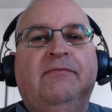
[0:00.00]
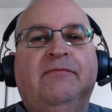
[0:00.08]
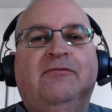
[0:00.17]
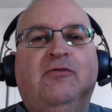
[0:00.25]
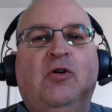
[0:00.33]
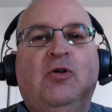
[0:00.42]

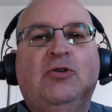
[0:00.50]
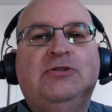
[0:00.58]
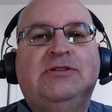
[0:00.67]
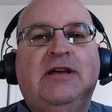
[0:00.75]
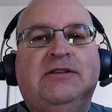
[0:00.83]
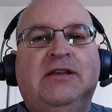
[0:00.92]
For
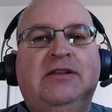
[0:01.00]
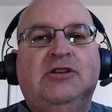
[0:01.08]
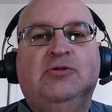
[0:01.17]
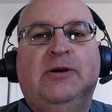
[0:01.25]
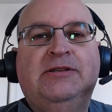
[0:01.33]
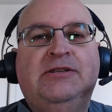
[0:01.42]
Saturday the
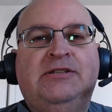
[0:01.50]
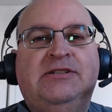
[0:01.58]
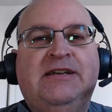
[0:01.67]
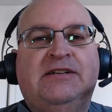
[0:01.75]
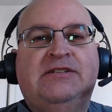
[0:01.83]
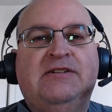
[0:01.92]

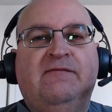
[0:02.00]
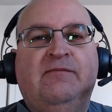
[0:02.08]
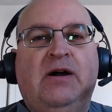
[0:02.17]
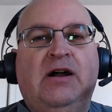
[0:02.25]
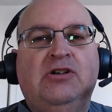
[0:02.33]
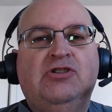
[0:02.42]
26th of
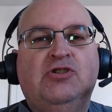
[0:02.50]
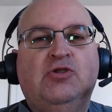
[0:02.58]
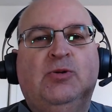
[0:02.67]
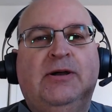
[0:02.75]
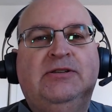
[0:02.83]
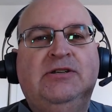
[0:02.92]
March
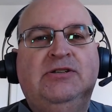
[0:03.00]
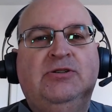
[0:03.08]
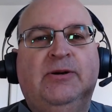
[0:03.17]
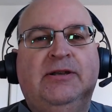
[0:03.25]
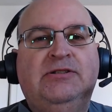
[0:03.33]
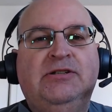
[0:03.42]

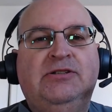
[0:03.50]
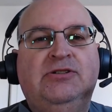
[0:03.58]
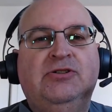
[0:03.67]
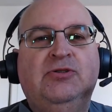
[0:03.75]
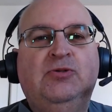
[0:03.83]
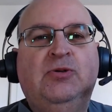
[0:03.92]

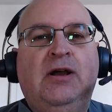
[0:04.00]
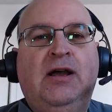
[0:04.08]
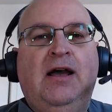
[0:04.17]
2022,